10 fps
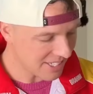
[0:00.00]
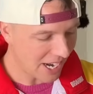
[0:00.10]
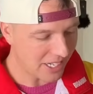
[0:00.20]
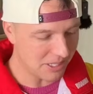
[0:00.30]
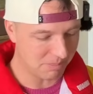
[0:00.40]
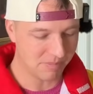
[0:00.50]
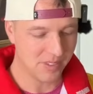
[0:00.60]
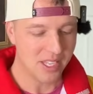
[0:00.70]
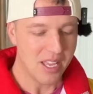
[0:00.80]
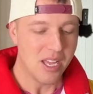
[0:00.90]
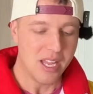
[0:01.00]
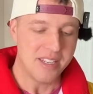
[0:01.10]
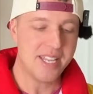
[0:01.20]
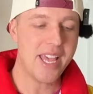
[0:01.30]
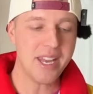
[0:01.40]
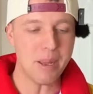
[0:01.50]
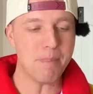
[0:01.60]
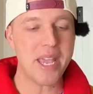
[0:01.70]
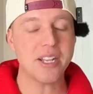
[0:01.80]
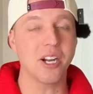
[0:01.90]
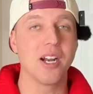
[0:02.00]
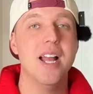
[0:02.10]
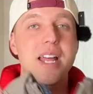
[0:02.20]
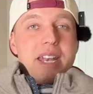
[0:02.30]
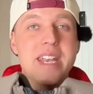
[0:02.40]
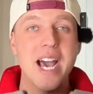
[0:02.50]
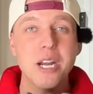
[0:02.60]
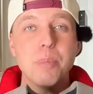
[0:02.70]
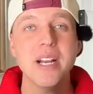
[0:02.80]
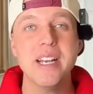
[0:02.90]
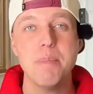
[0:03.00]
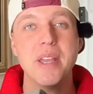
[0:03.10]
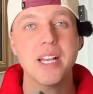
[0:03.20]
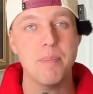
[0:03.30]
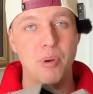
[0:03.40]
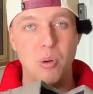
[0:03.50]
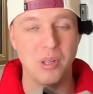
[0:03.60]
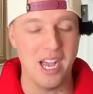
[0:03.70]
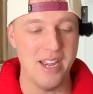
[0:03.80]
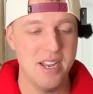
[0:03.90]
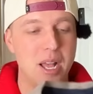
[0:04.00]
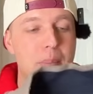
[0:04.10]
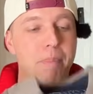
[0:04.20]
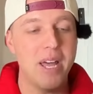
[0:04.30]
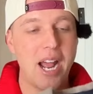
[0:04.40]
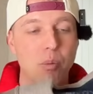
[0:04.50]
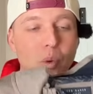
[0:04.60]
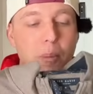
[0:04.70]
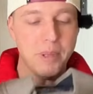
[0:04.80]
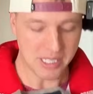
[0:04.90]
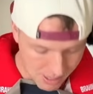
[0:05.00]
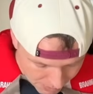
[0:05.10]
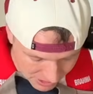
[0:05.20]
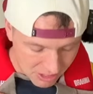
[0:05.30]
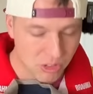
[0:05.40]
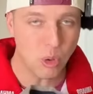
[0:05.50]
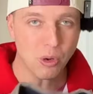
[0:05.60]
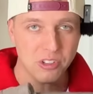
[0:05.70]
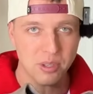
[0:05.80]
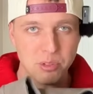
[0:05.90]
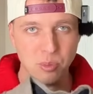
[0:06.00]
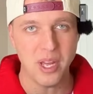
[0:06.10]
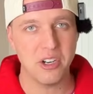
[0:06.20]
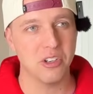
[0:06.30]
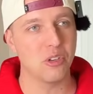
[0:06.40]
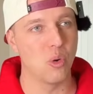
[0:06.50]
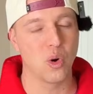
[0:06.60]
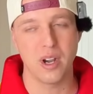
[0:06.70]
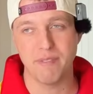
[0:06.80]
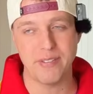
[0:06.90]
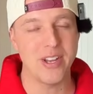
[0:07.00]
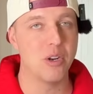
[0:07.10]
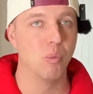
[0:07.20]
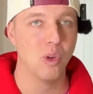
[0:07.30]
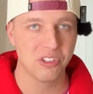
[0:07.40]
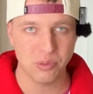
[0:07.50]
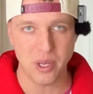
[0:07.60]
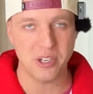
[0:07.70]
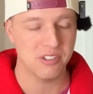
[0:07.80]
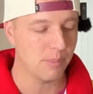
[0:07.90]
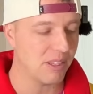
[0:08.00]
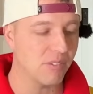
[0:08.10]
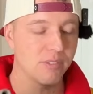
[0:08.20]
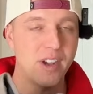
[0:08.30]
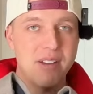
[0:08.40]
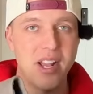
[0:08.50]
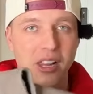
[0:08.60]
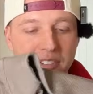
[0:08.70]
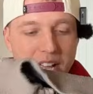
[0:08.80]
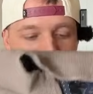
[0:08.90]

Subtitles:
item, Ted Baker. Not a brand I pick up a whole lot, but I will pick up these quarter zip sweaters, or if I find a wool sweater or something for $5.